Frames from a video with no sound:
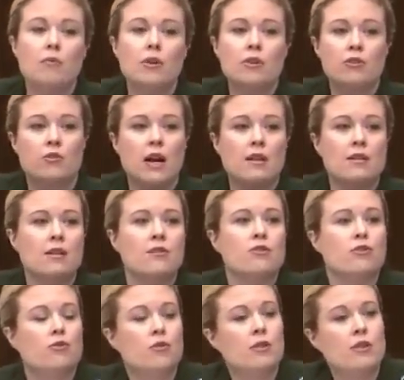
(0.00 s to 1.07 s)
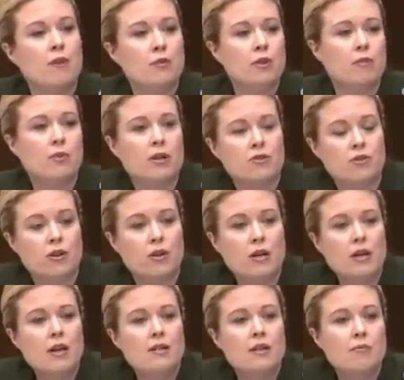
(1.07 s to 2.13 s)
I'm going to direct it to the Deputy Minister.
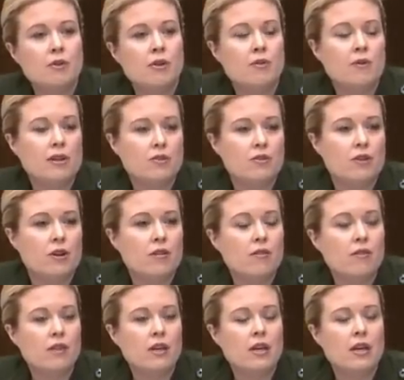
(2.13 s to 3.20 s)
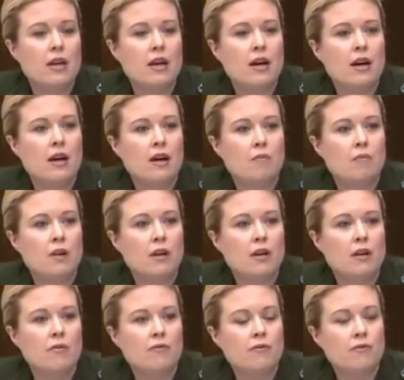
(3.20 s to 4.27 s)
Deputy Minister, the
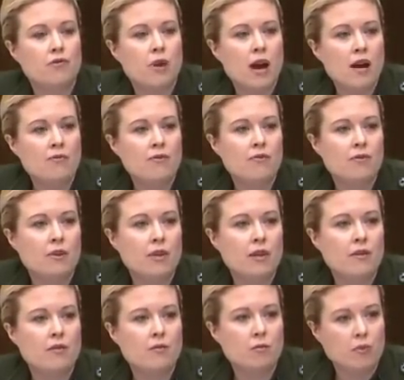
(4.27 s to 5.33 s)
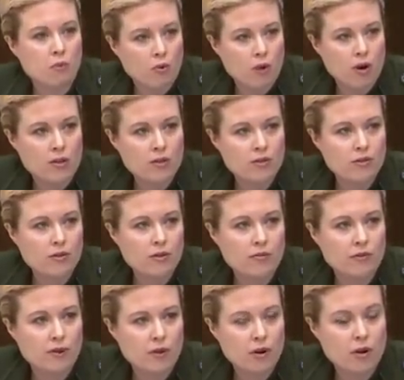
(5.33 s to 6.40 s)
draft of the report,
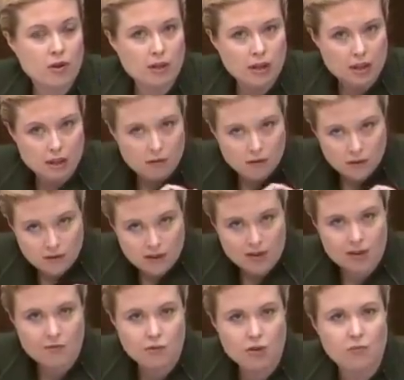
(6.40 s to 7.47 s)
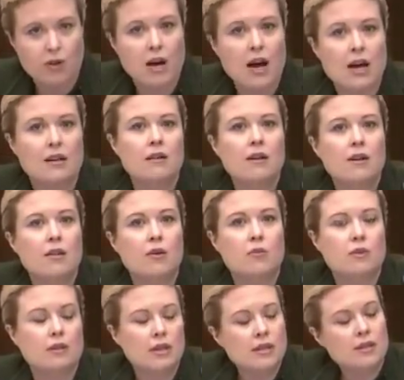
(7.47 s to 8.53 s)
the Citizenship Guide that
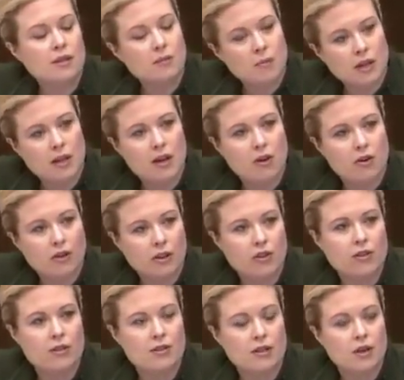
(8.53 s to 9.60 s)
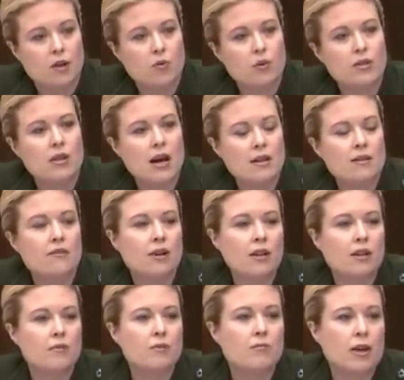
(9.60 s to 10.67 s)
was leaked to the media earlier this year, was that
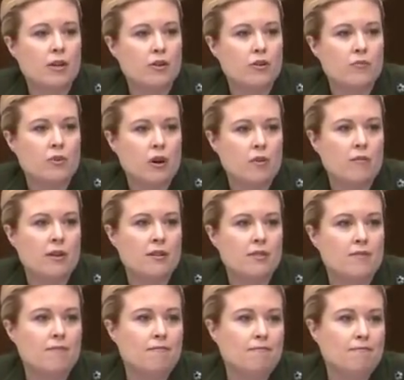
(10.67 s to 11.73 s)
developed by your department?